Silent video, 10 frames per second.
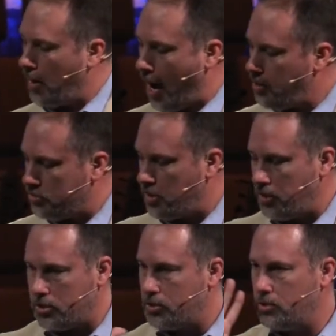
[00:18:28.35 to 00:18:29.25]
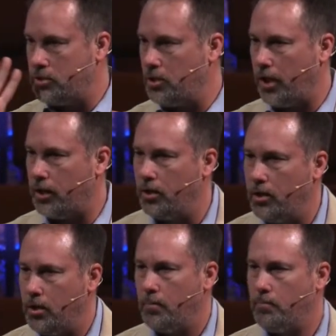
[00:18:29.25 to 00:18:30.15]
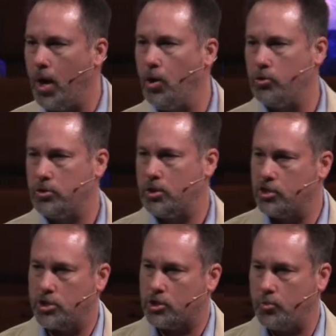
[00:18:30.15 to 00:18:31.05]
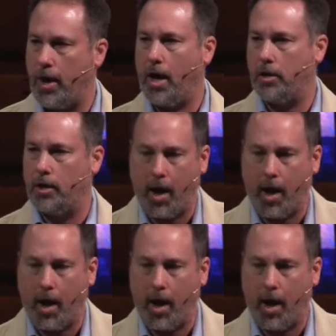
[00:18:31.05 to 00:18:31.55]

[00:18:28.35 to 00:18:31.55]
I don't say this to like boast. This is just a reality.